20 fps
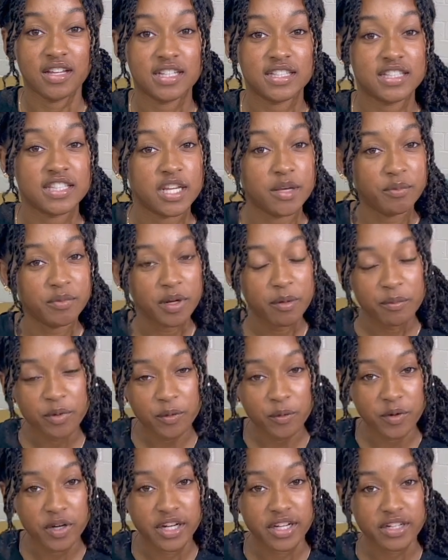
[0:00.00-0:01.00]
Tip number
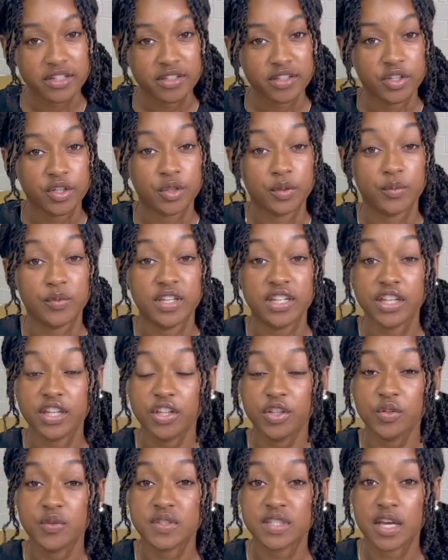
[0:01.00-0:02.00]
1, we can
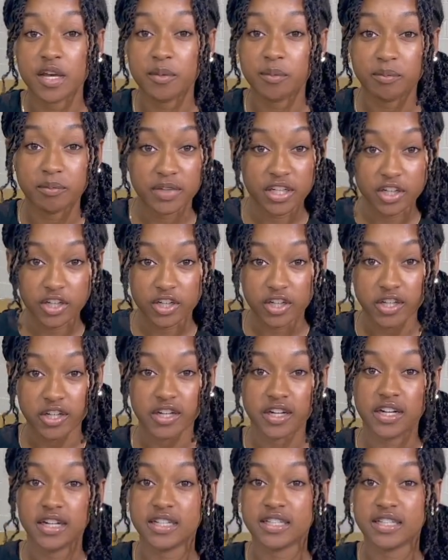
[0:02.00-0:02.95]
use a mirror